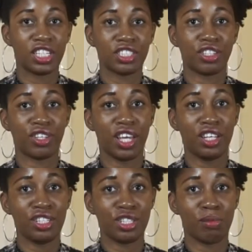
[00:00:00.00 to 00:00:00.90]
So thank
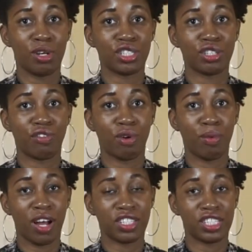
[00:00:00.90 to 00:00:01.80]
you so much for
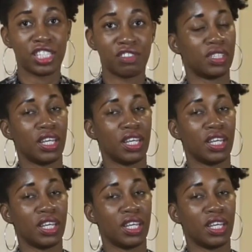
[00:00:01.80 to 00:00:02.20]
watching this.